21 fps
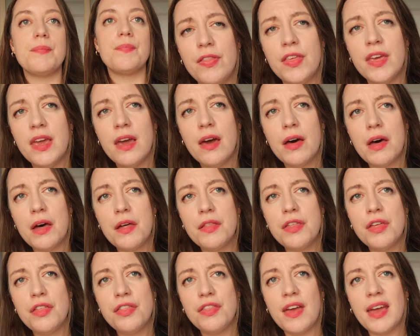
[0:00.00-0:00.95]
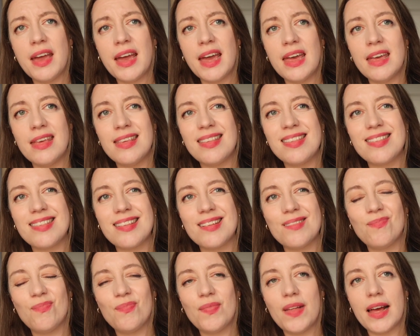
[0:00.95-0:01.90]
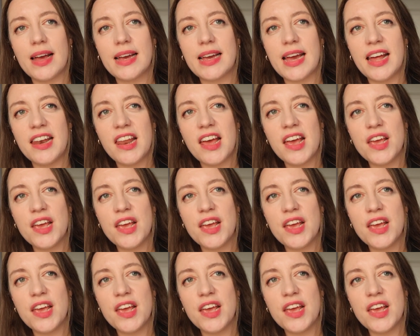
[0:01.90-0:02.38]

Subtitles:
The other thing is, can